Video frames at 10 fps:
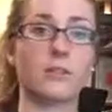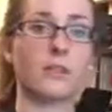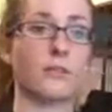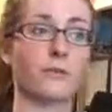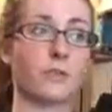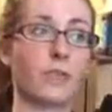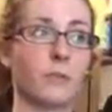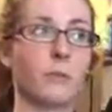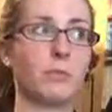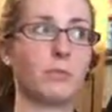is that the first
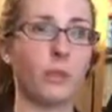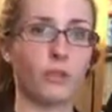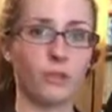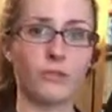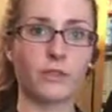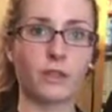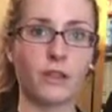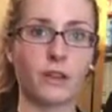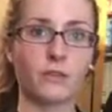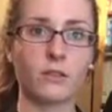time I put my third finger
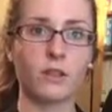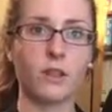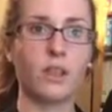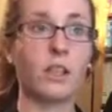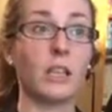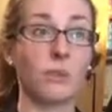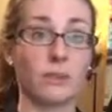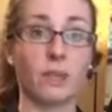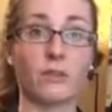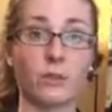down, it
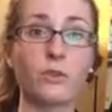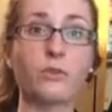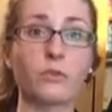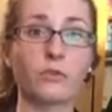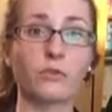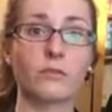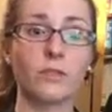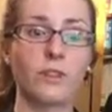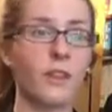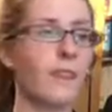was out of tune.
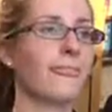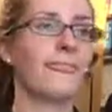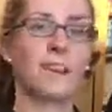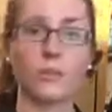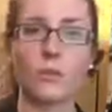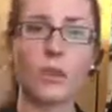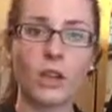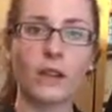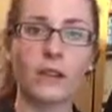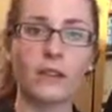That's
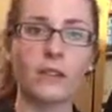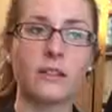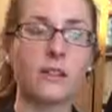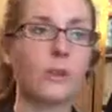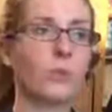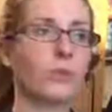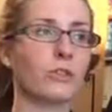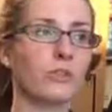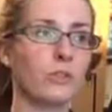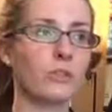okay. When
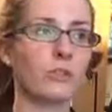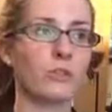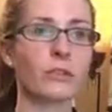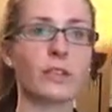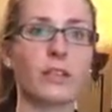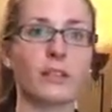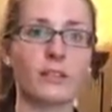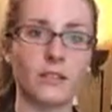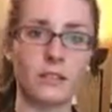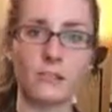you're first
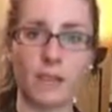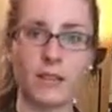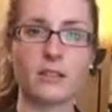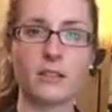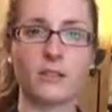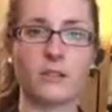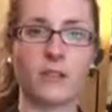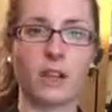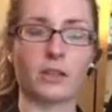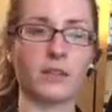learning the spacing on the
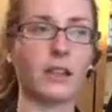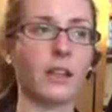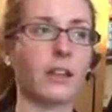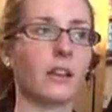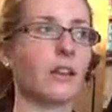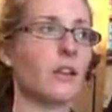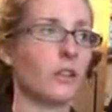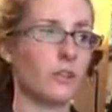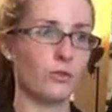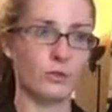violin,
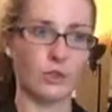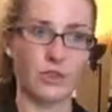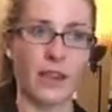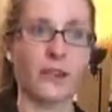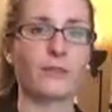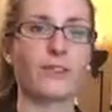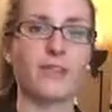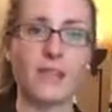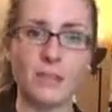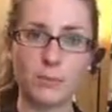you just have to
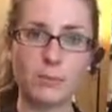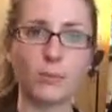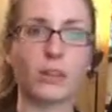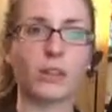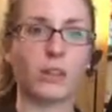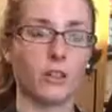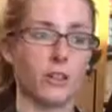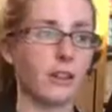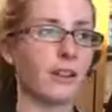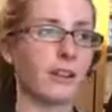keep working
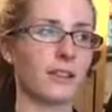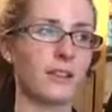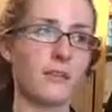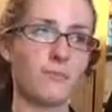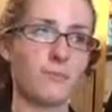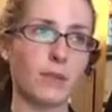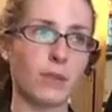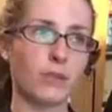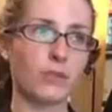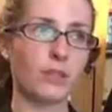on it and keep
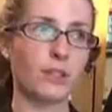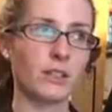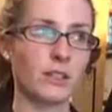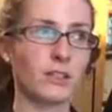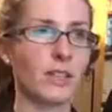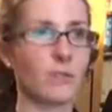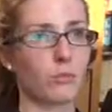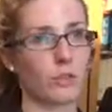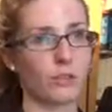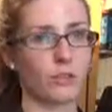measuring and
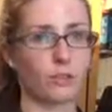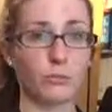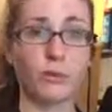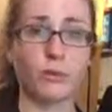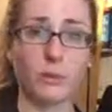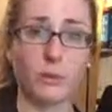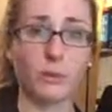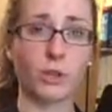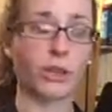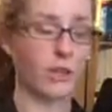keep working on your muscle
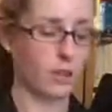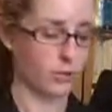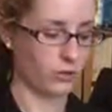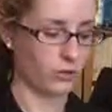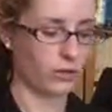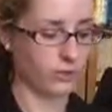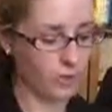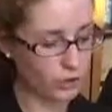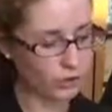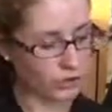memory so that
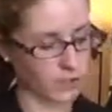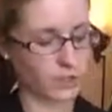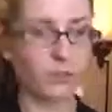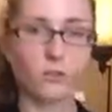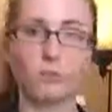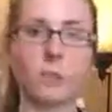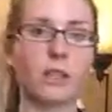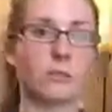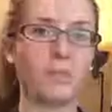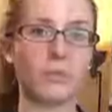eventually you
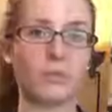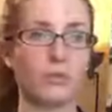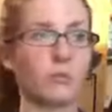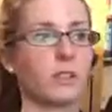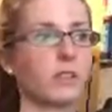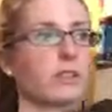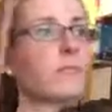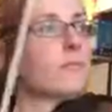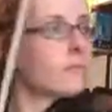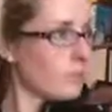pick up the instrument,
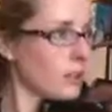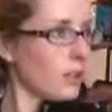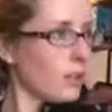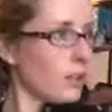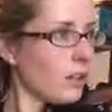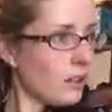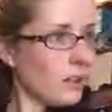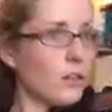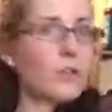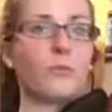ta-da,
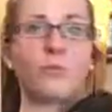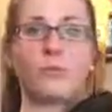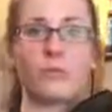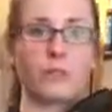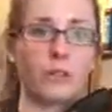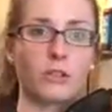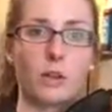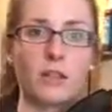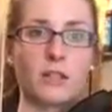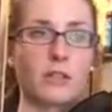you put your finger
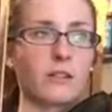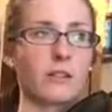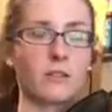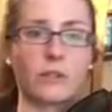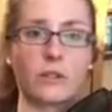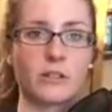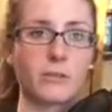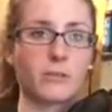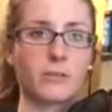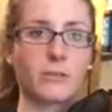right down in the correct
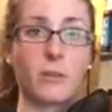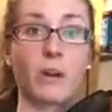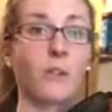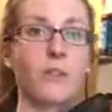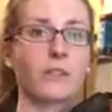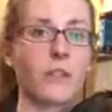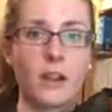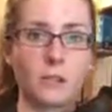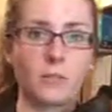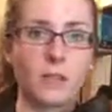spot all the
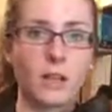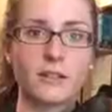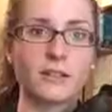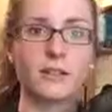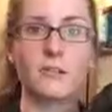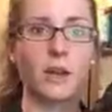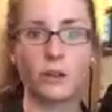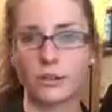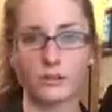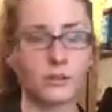time, and it doesn't
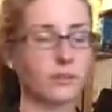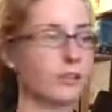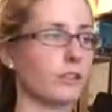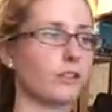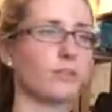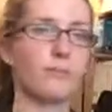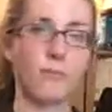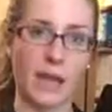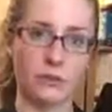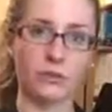matter. You know, you've
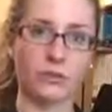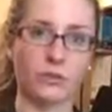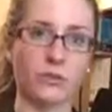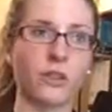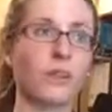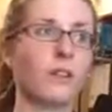mastered